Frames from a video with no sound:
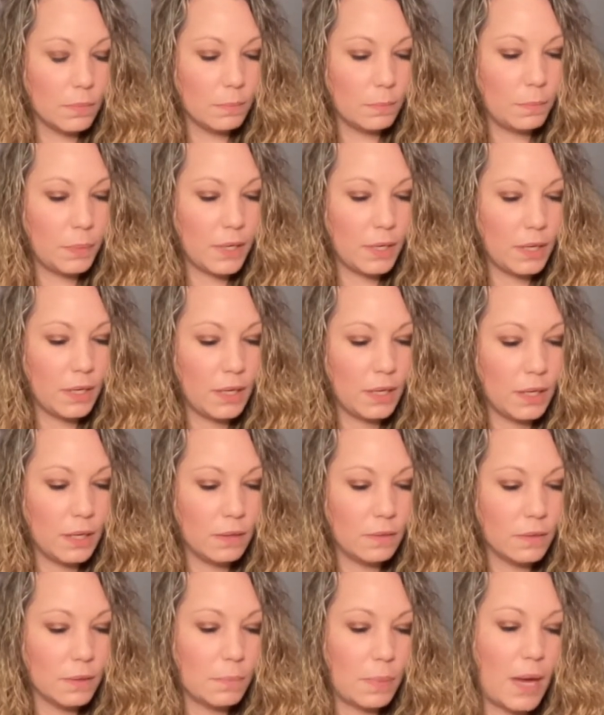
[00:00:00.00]
being
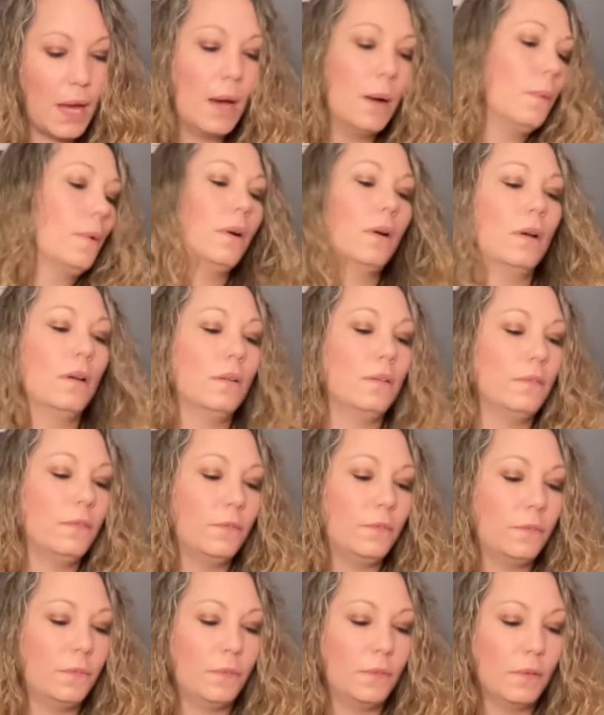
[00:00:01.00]
in the power of